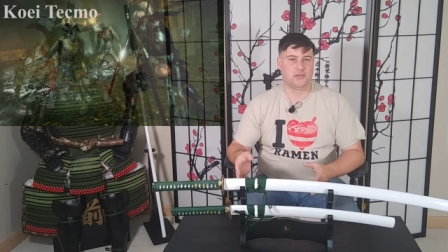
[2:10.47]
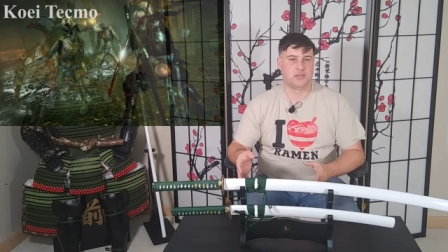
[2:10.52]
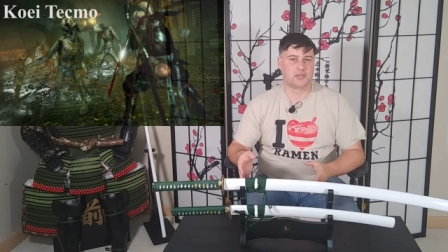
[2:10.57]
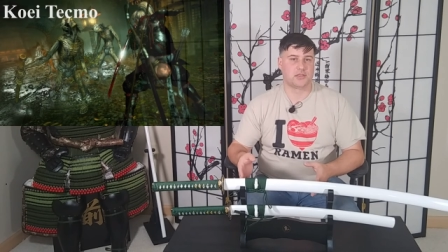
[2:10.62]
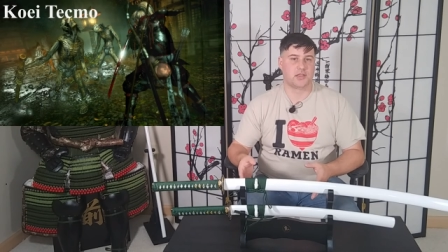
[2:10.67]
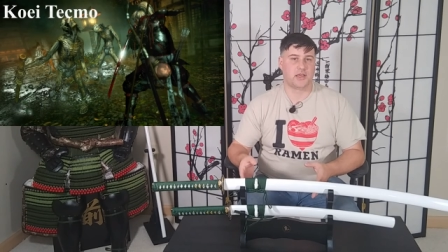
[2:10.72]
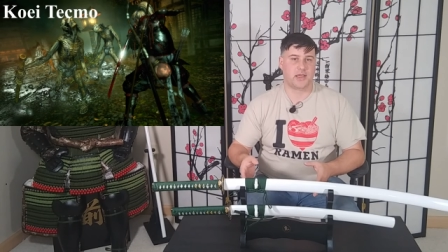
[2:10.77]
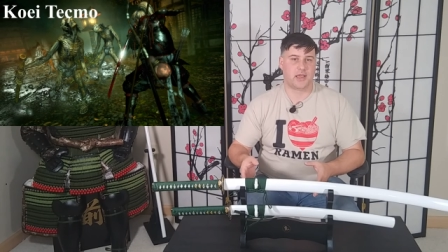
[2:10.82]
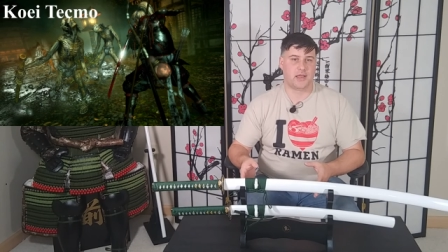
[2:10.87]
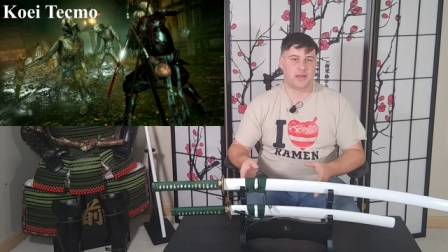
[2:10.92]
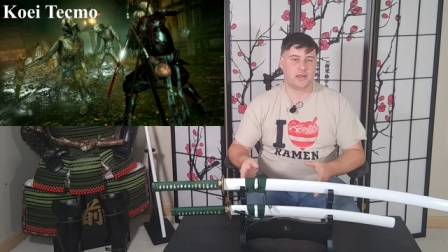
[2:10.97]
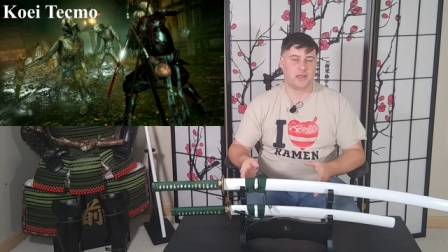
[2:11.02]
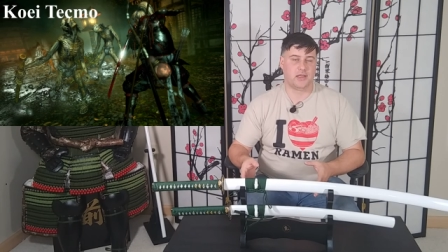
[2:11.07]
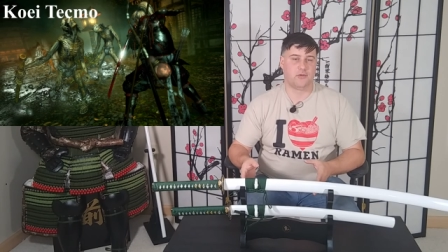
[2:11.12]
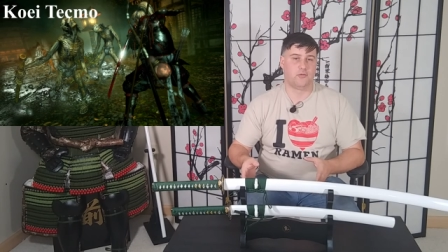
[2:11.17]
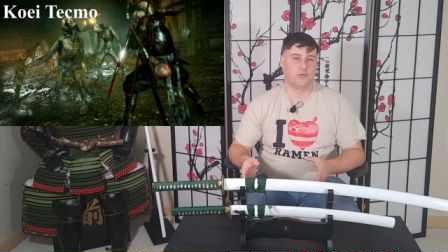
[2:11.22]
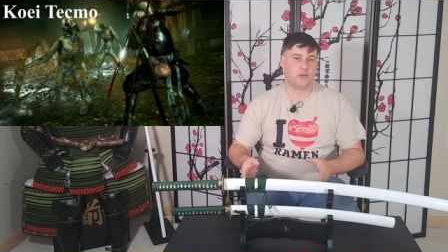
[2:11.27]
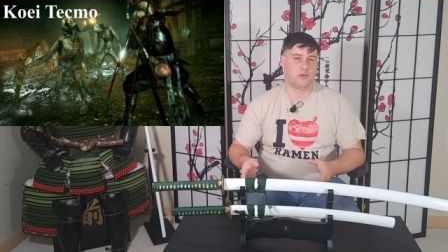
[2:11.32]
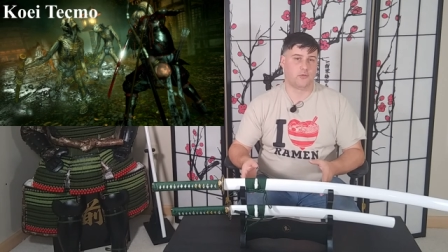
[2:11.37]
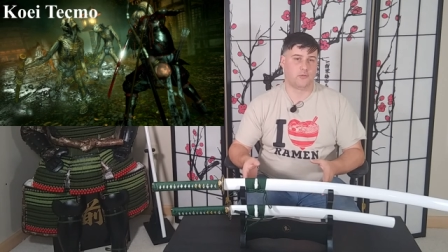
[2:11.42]
just like I
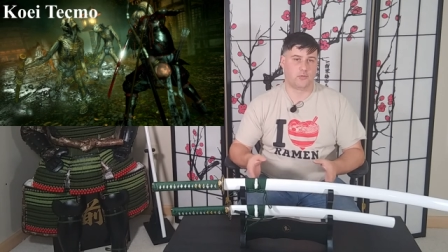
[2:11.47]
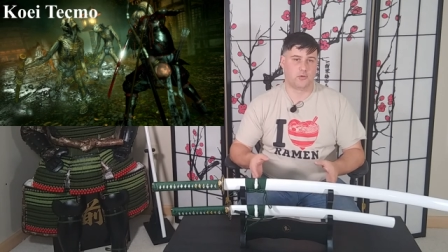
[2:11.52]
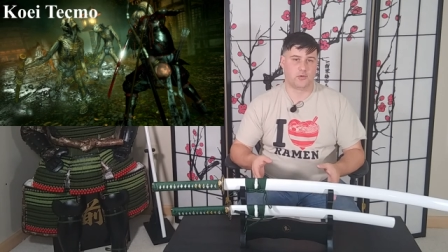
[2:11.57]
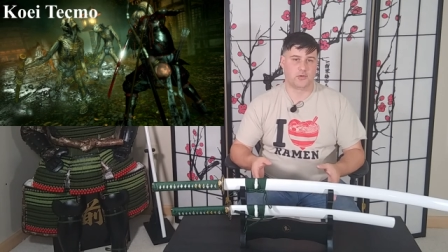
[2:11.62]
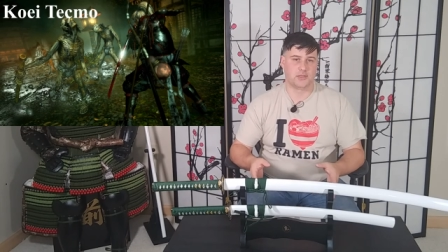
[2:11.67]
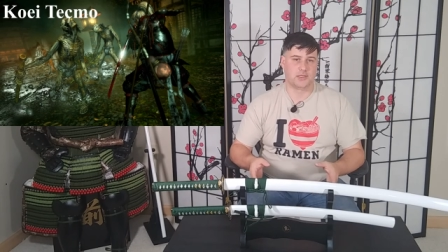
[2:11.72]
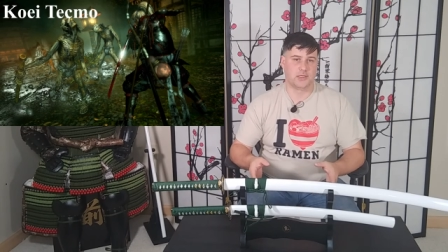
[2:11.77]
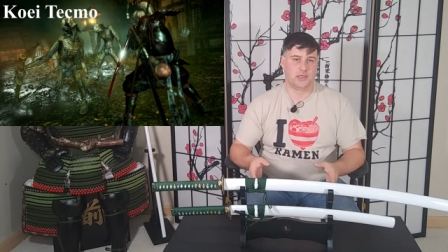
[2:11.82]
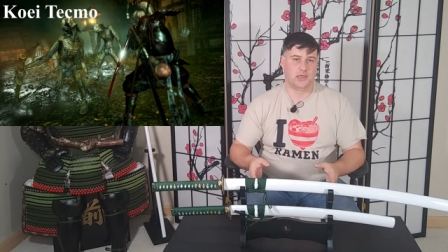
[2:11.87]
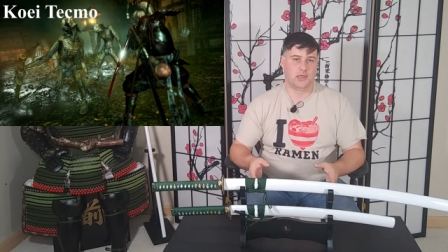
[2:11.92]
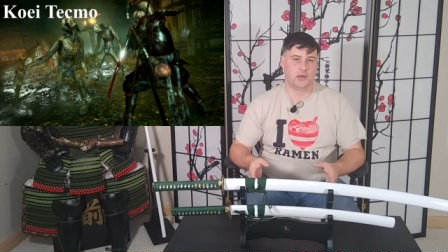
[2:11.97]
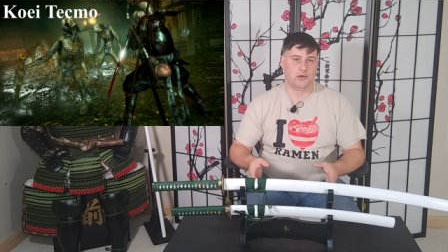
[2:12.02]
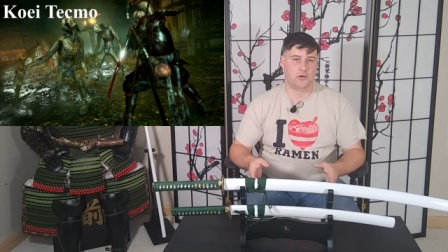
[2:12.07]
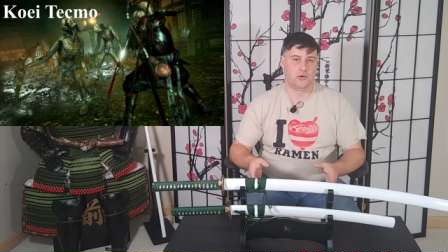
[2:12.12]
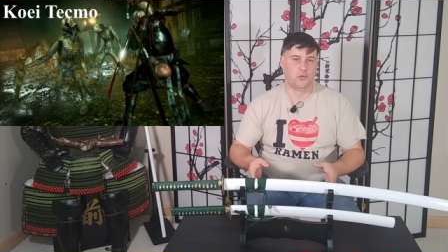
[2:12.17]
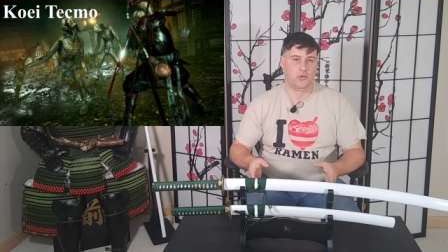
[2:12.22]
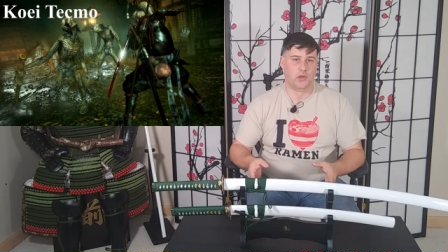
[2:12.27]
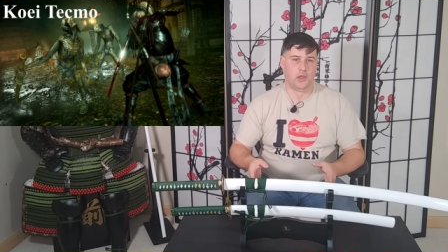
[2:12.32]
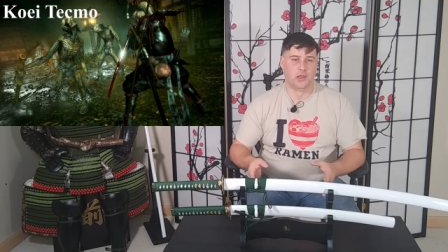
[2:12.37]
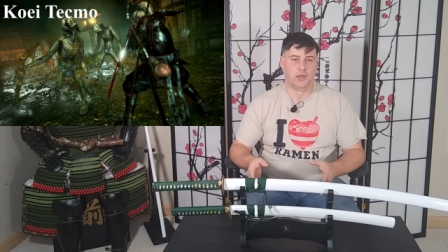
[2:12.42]
did for the first
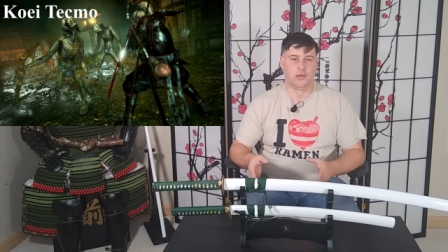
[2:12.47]
Nioh.